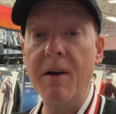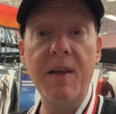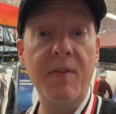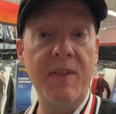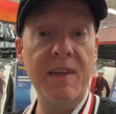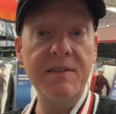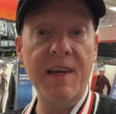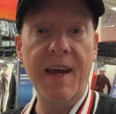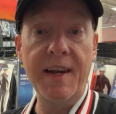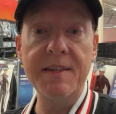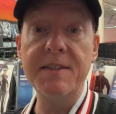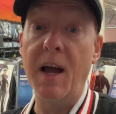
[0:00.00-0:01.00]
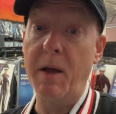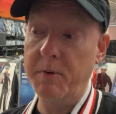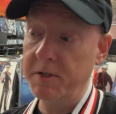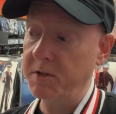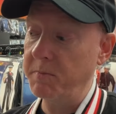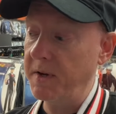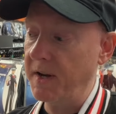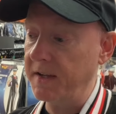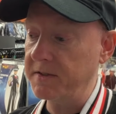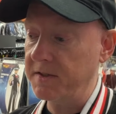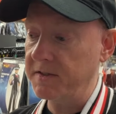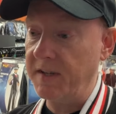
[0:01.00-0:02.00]
get these ahead of time because it'd be
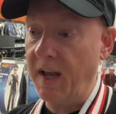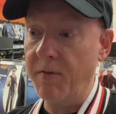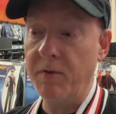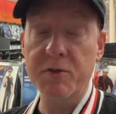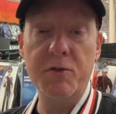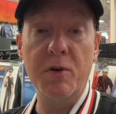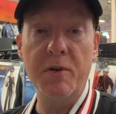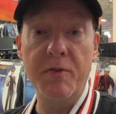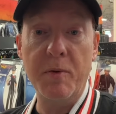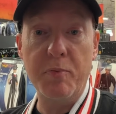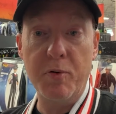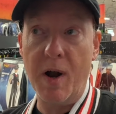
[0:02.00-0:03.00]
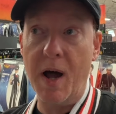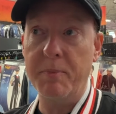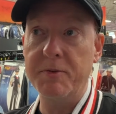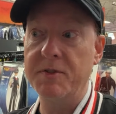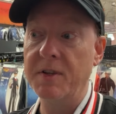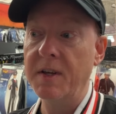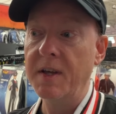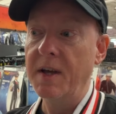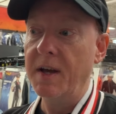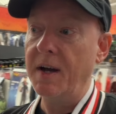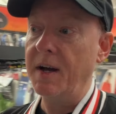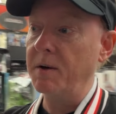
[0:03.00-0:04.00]
nice to save on sort of the props.
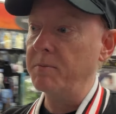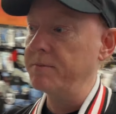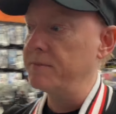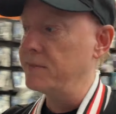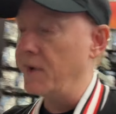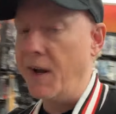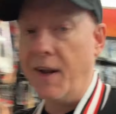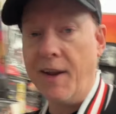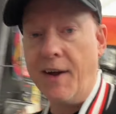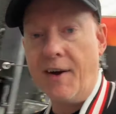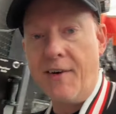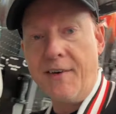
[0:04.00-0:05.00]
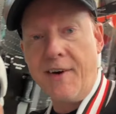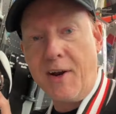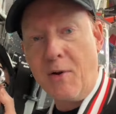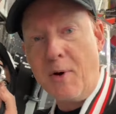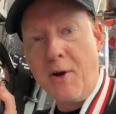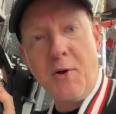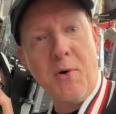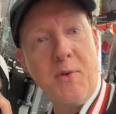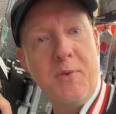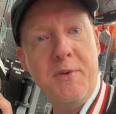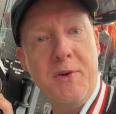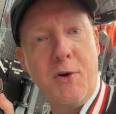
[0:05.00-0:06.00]
I don't know, I don't want
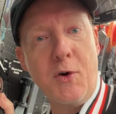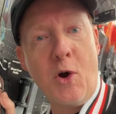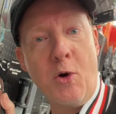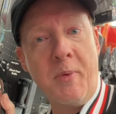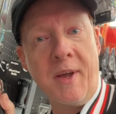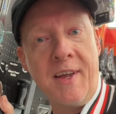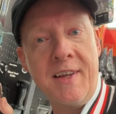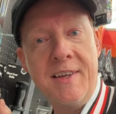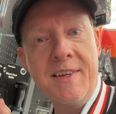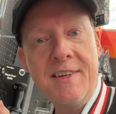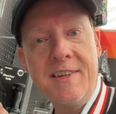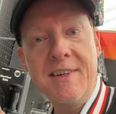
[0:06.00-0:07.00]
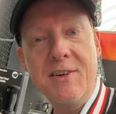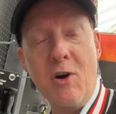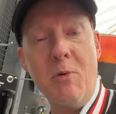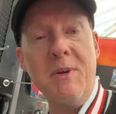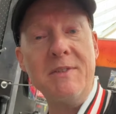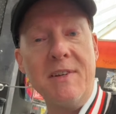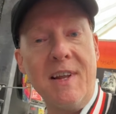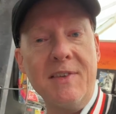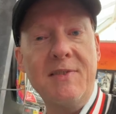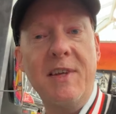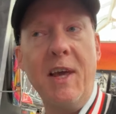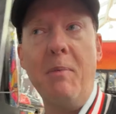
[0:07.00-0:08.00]
old chromey. Chromie is a
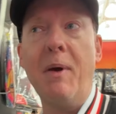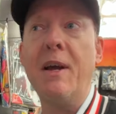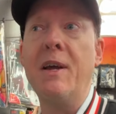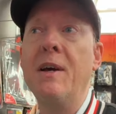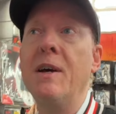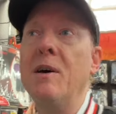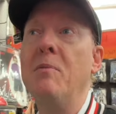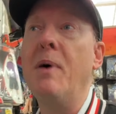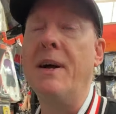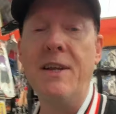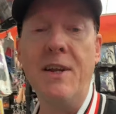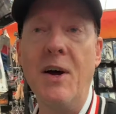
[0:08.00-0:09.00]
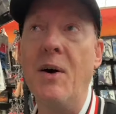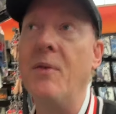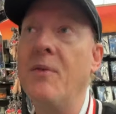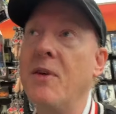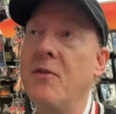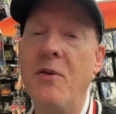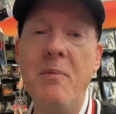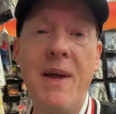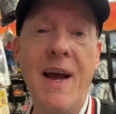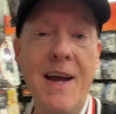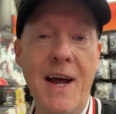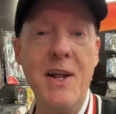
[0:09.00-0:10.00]
nice gimmick, but you know, for me,
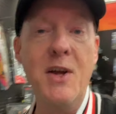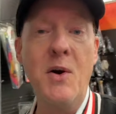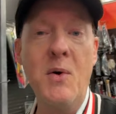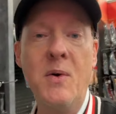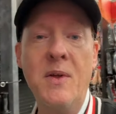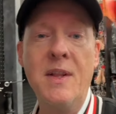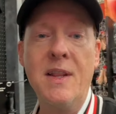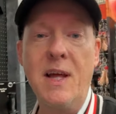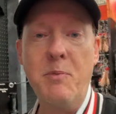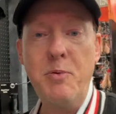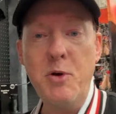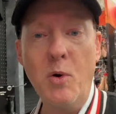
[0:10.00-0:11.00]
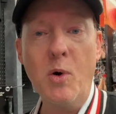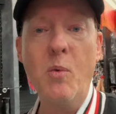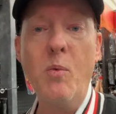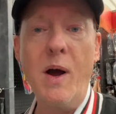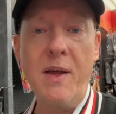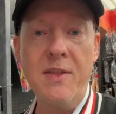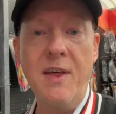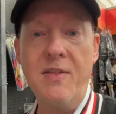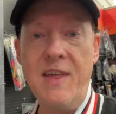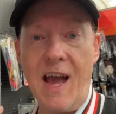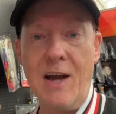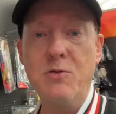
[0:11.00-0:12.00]
I gotta go like pure white,
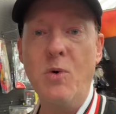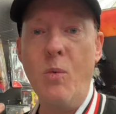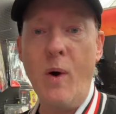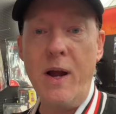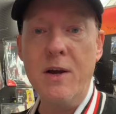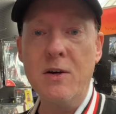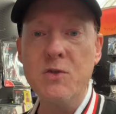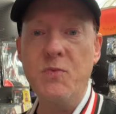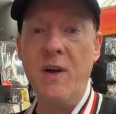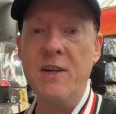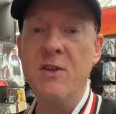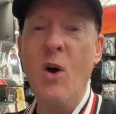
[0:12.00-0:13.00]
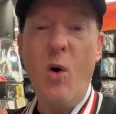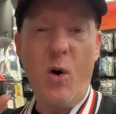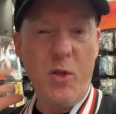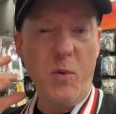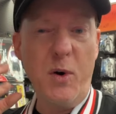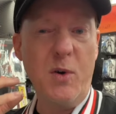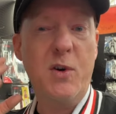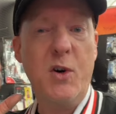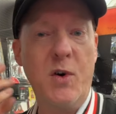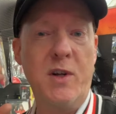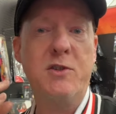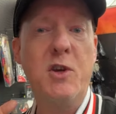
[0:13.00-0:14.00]
the actual white ghost face or the real
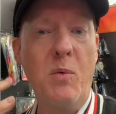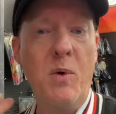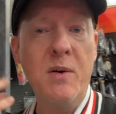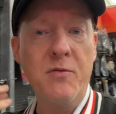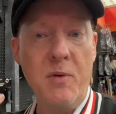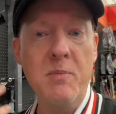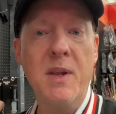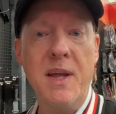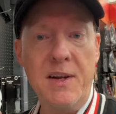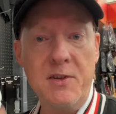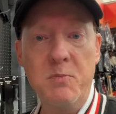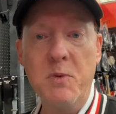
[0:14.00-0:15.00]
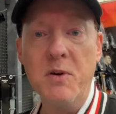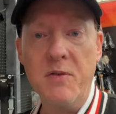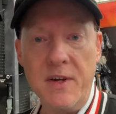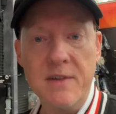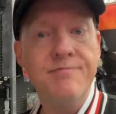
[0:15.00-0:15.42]
crunchy one from the latest movie.